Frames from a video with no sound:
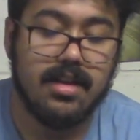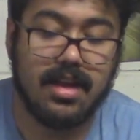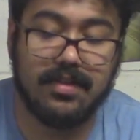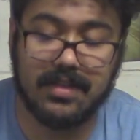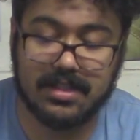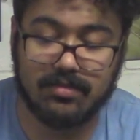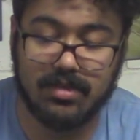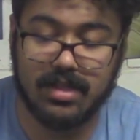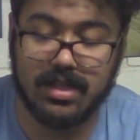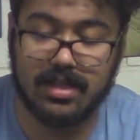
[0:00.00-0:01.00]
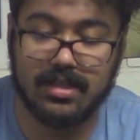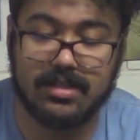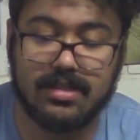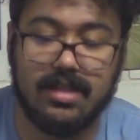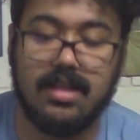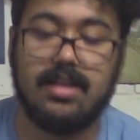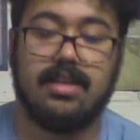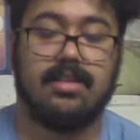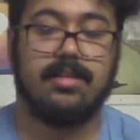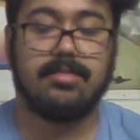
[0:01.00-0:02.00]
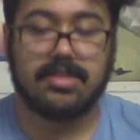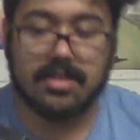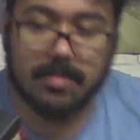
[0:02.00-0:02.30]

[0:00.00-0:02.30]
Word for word: And this one is Negan. Let me show you the